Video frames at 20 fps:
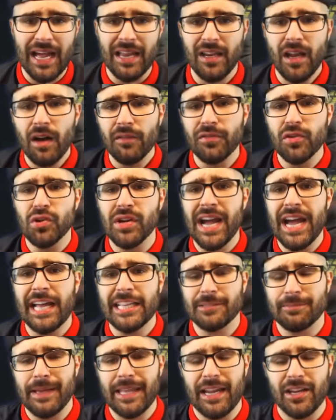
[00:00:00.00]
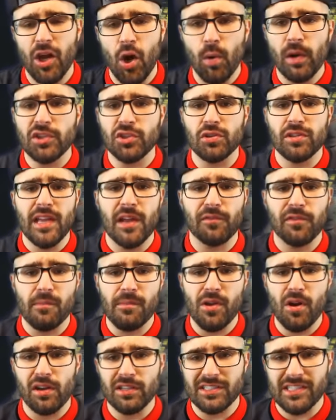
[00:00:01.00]
I love you guys, man. I know what you did for
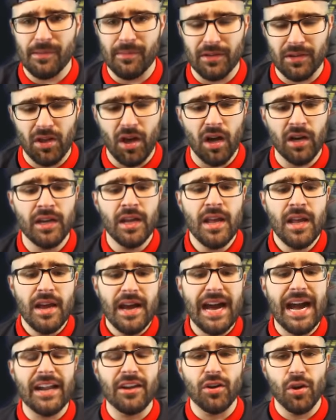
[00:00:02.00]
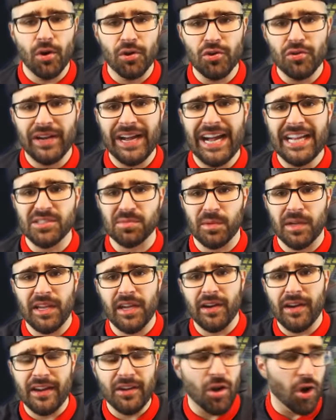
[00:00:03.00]
me all summer long. I know you guys were
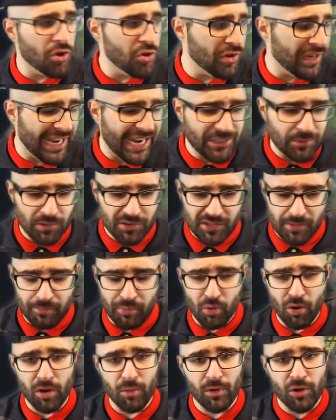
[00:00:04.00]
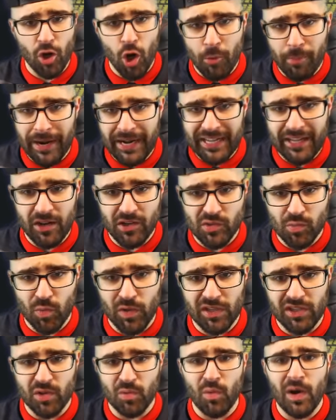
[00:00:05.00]
here. I know you guys were supporting when nobody else
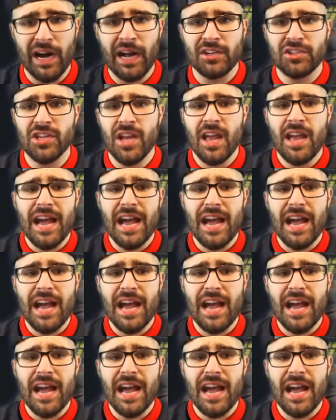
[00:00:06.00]
wanted to watch.